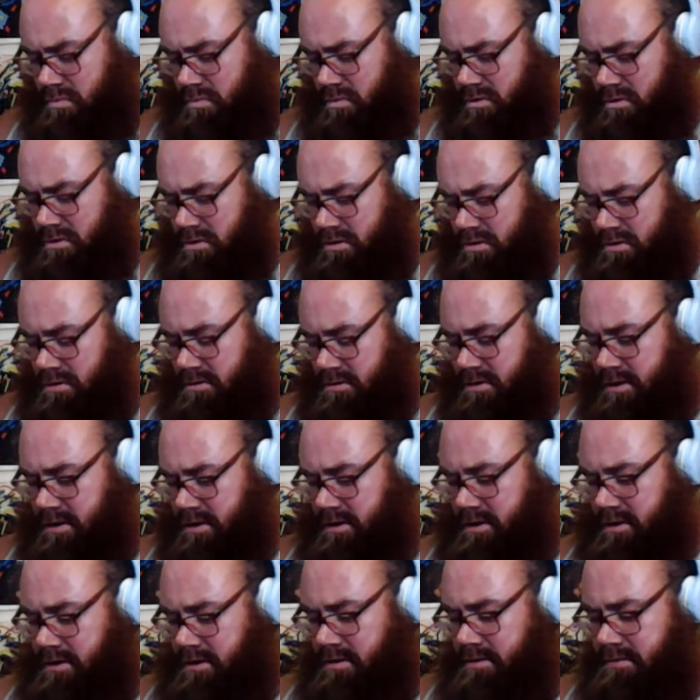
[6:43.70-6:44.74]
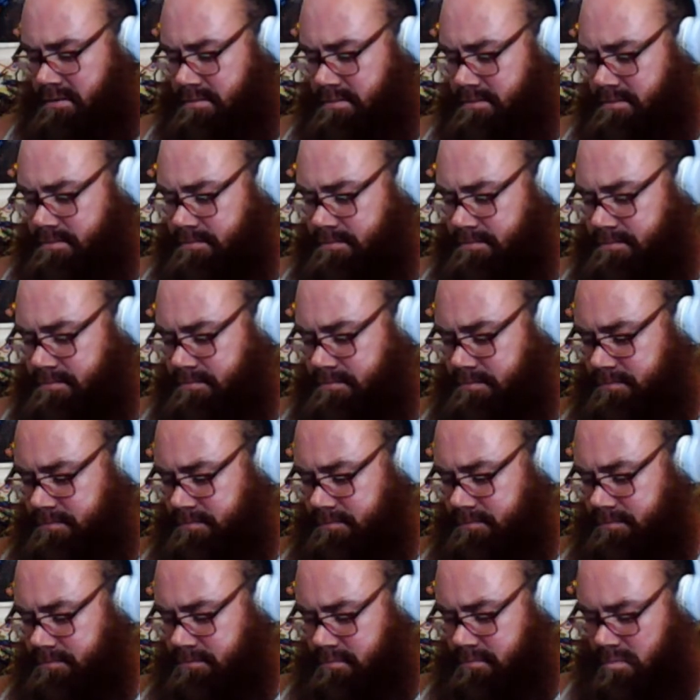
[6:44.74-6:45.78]
Oh, okay.
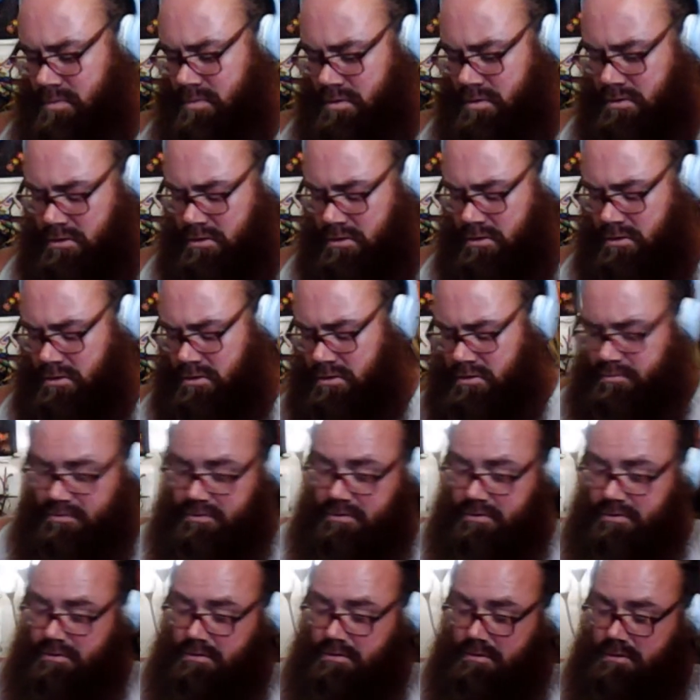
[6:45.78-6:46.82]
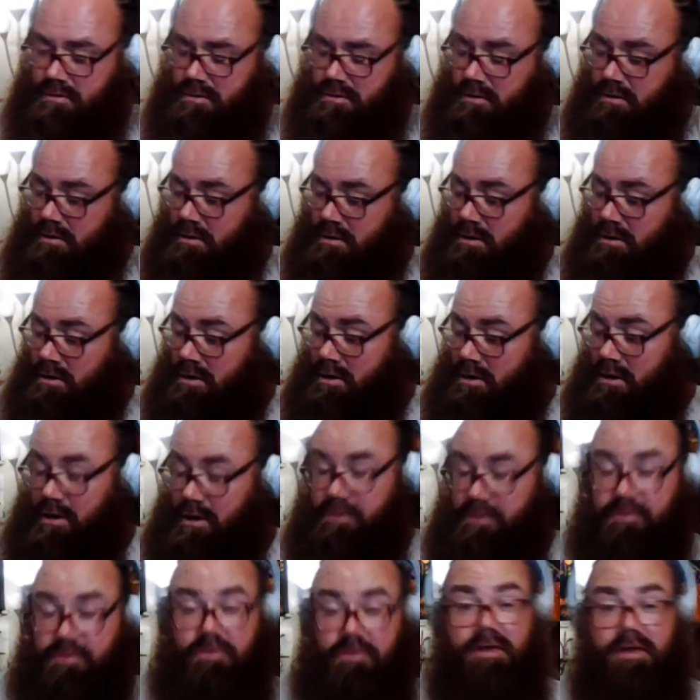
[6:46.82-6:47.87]
Oops. All right,
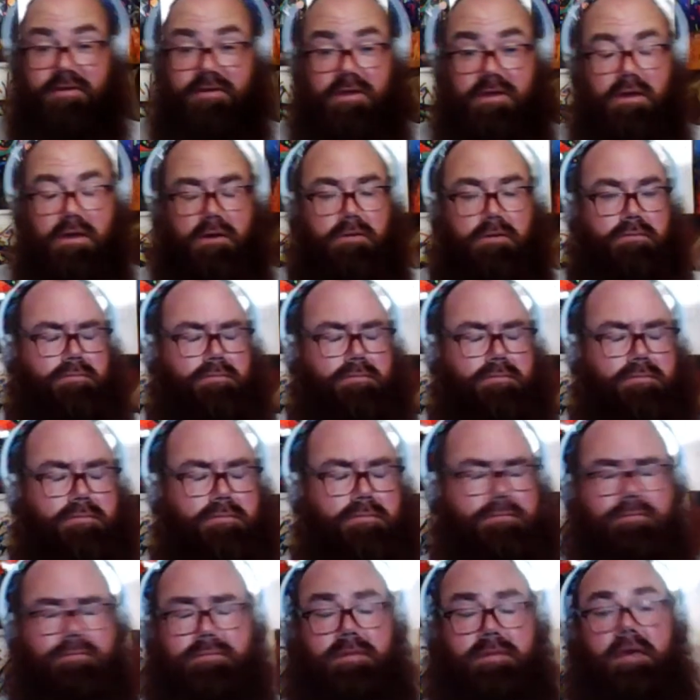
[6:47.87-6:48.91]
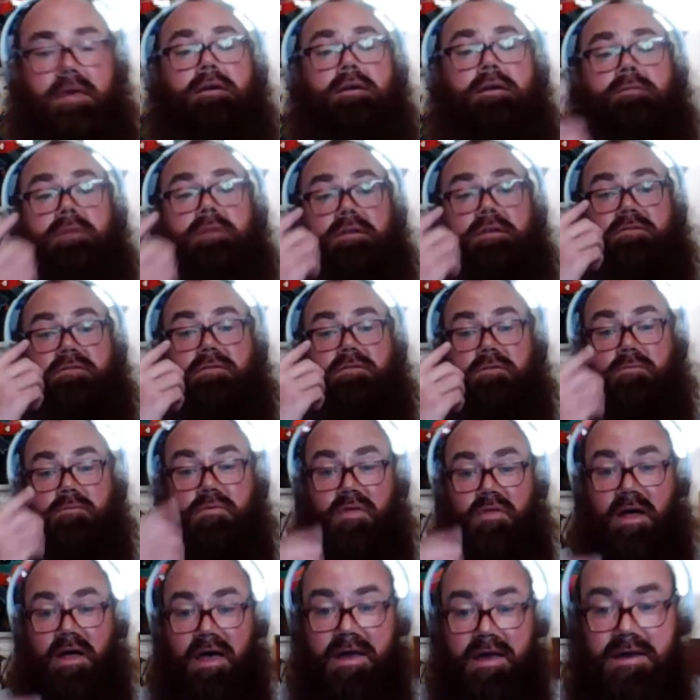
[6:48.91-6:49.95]
so that's how. Damn, that's still
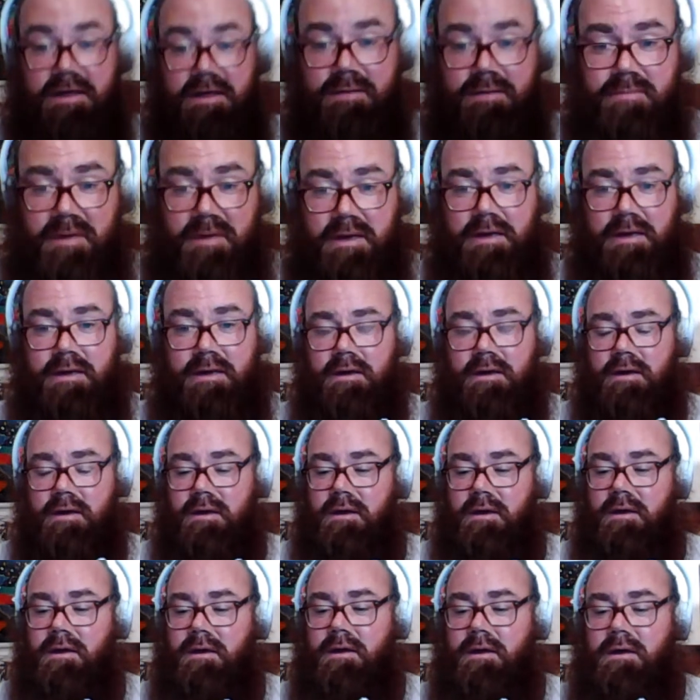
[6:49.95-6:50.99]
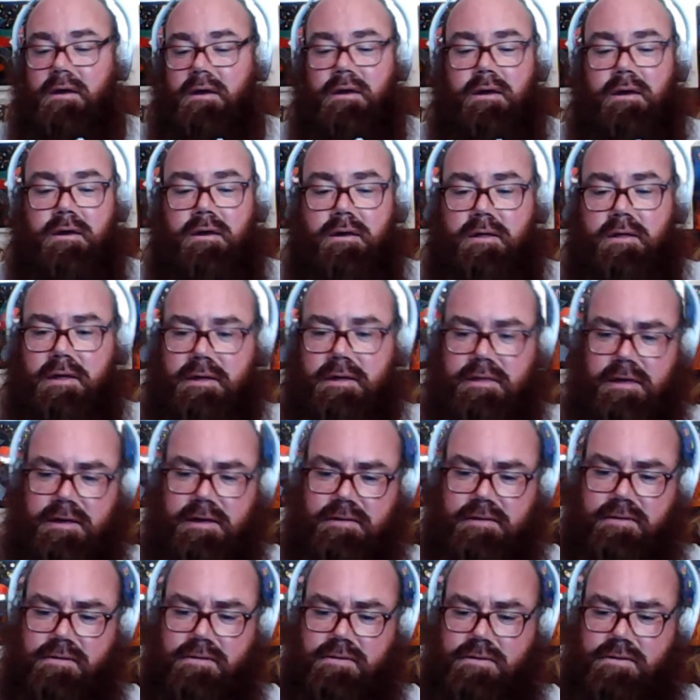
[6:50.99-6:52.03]
blinding me.
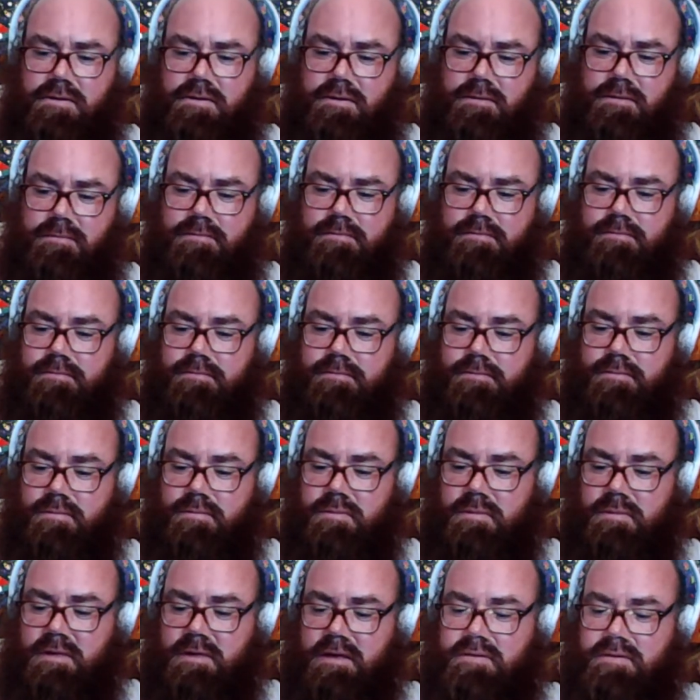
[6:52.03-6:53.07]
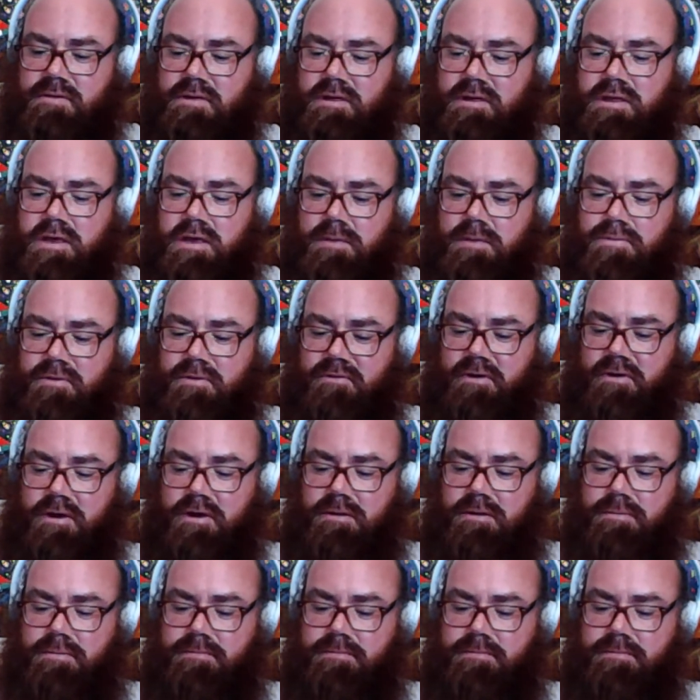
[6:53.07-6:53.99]
That's the tip of it.